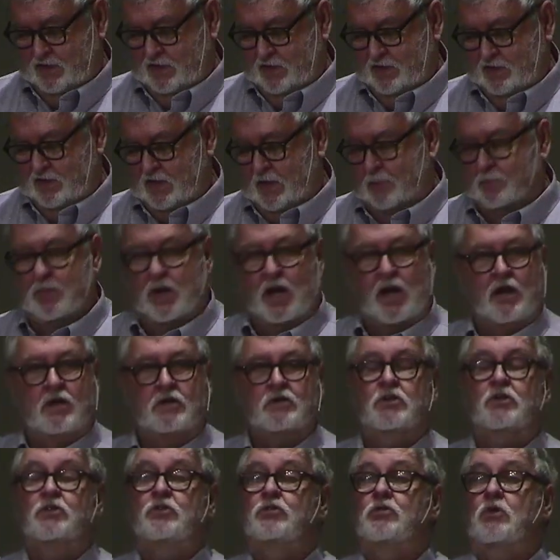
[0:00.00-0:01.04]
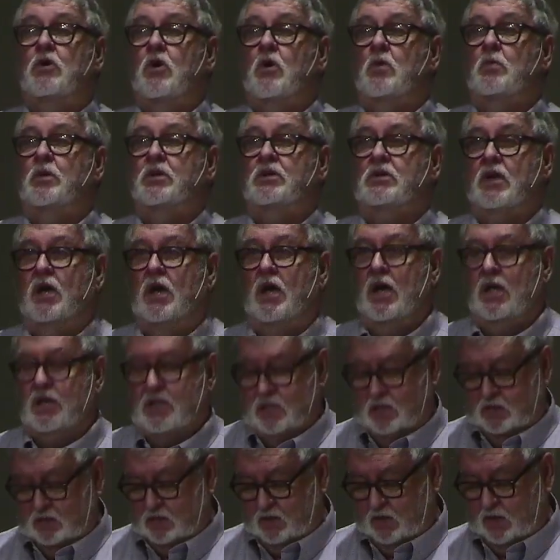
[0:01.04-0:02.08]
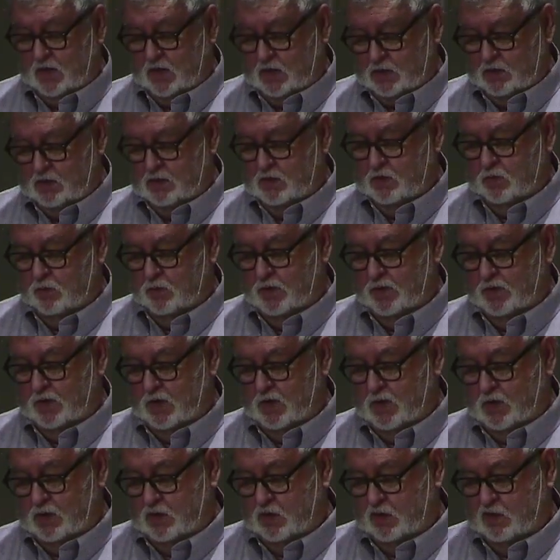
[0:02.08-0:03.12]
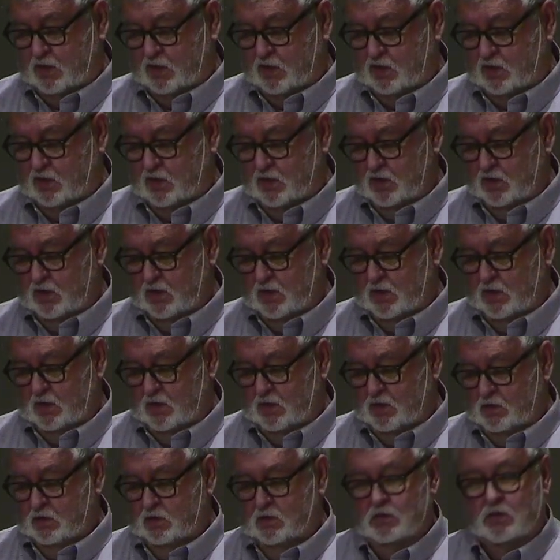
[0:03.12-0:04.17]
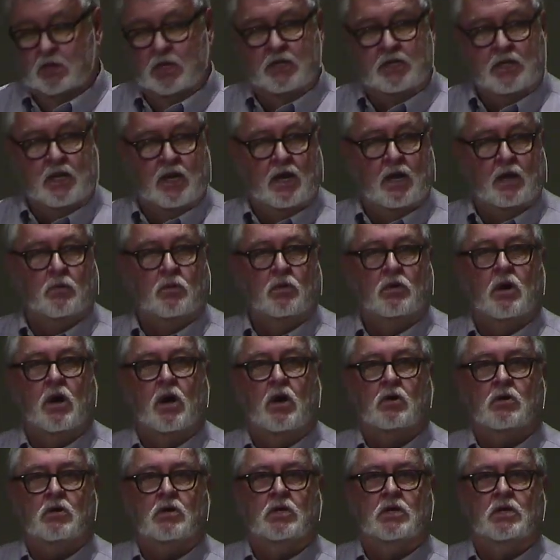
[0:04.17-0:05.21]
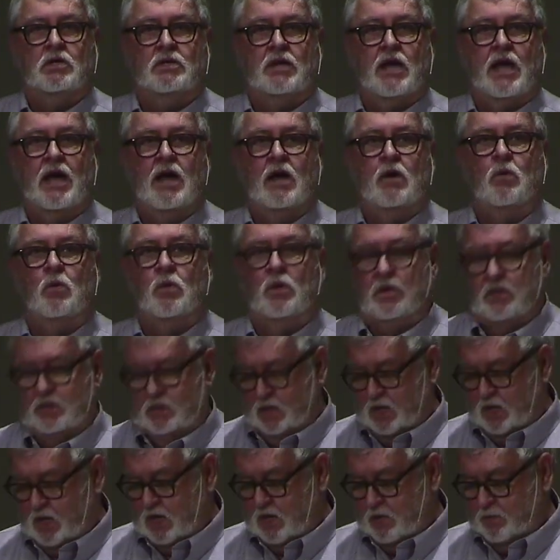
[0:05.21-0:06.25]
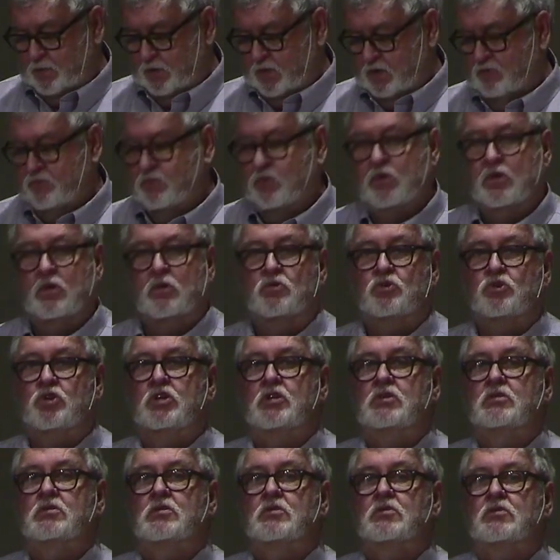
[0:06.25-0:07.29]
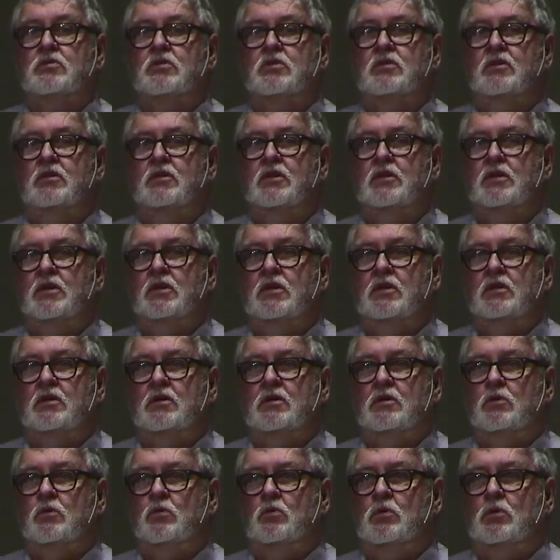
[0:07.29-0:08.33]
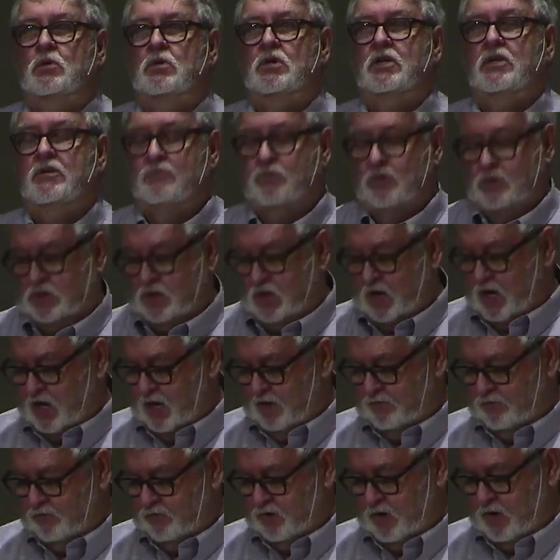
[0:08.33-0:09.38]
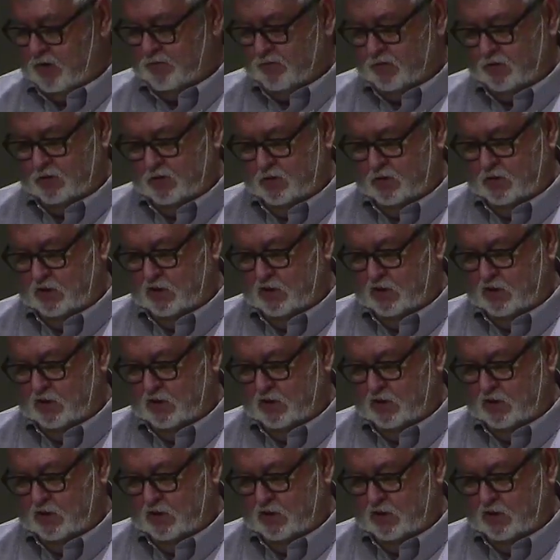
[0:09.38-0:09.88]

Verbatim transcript: I'm not in control, but God is, and I can deal with that. And yeah, we're all going to die one day, but if we know Jesus, we'll live with God forever.